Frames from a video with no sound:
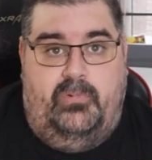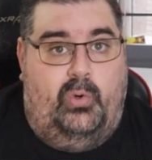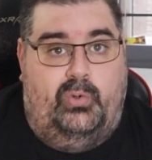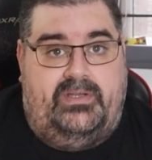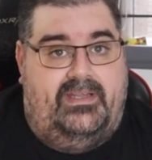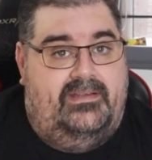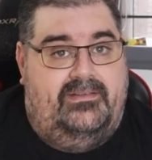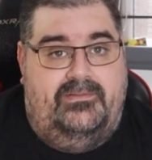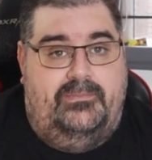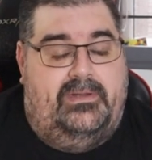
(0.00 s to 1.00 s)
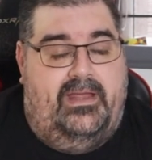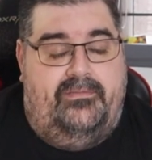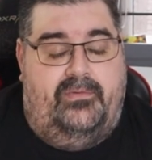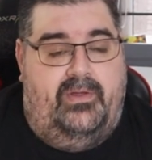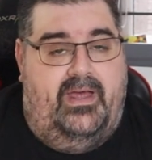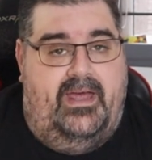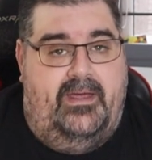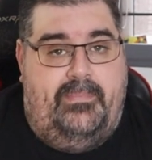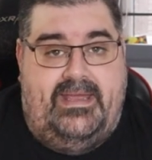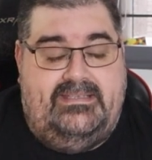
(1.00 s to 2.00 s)
order We'll have
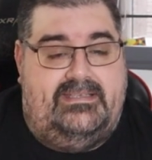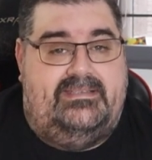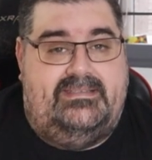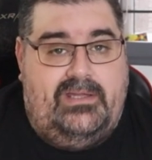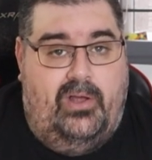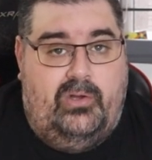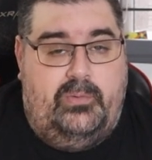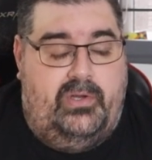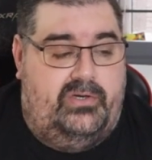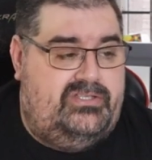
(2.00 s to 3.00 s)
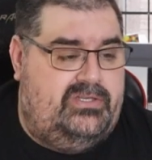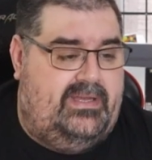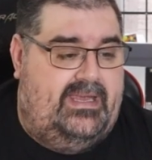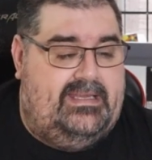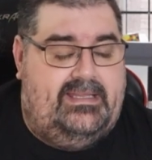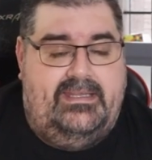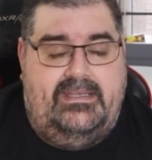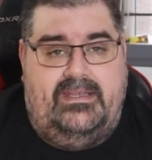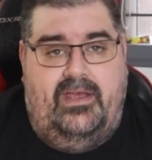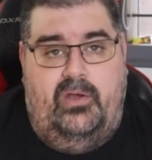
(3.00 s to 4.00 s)
uh, paint in stock. We've got a 2K
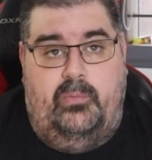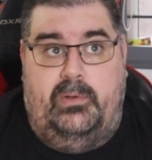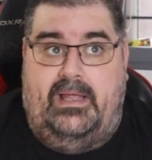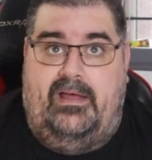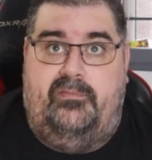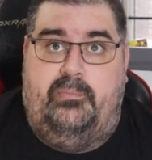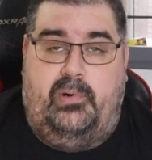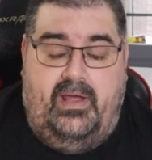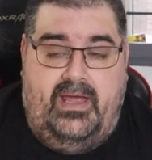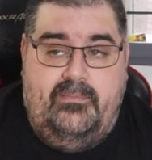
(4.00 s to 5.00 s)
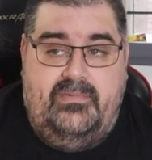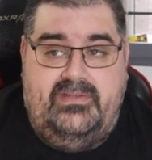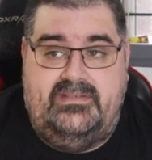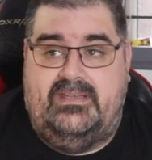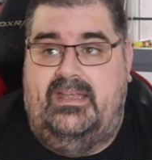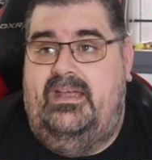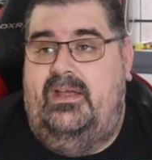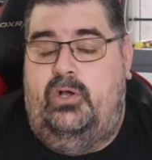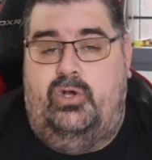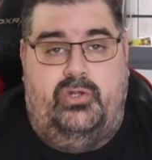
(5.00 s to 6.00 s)
clear coat. We'll have primers,
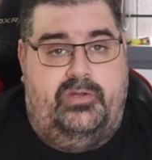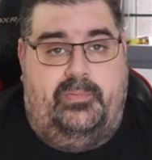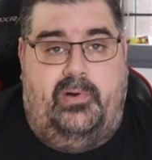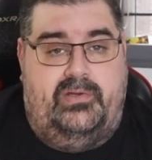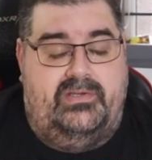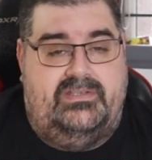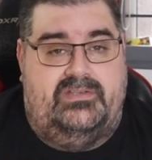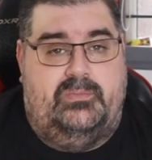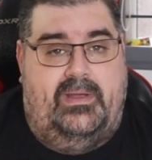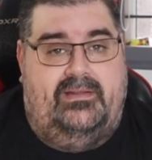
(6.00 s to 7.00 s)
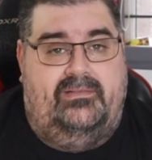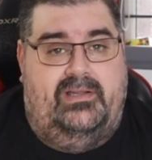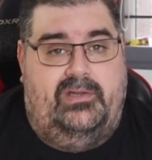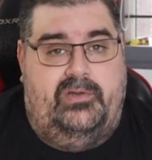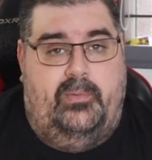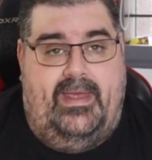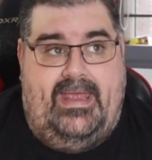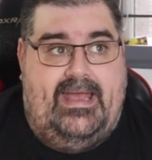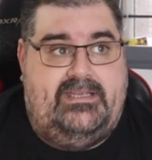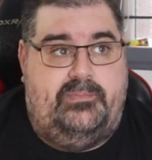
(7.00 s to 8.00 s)
other products as well along the
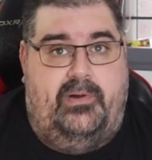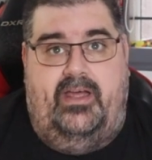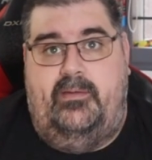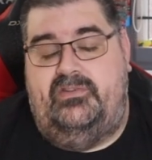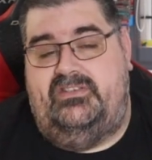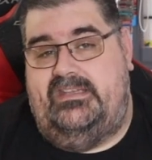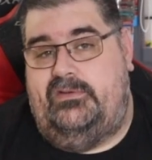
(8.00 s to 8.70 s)
way, etch primers,